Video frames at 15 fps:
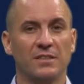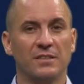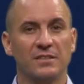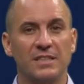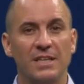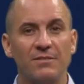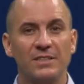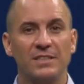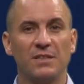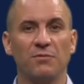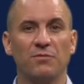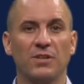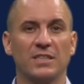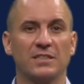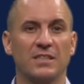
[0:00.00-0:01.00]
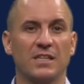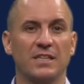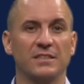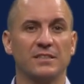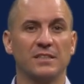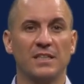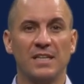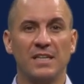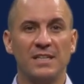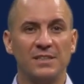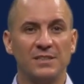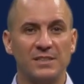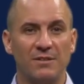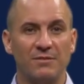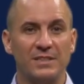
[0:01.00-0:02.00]
17 flux lines,
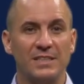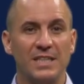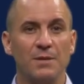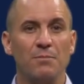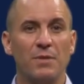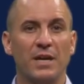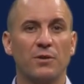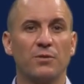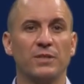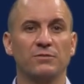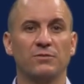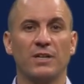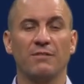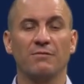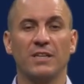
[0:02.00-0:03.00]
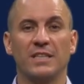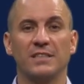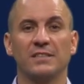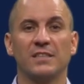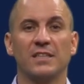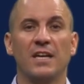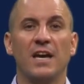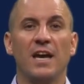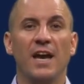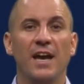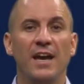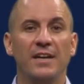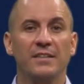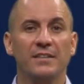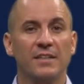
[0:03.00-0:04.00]
17 microwave drive lines,
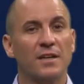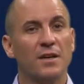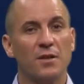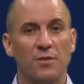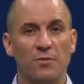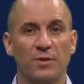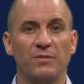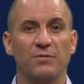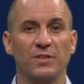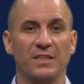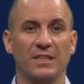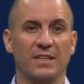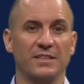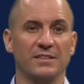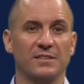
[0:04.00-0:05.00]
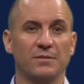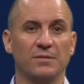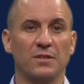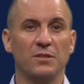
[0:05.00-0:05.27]
and 3 feed lines.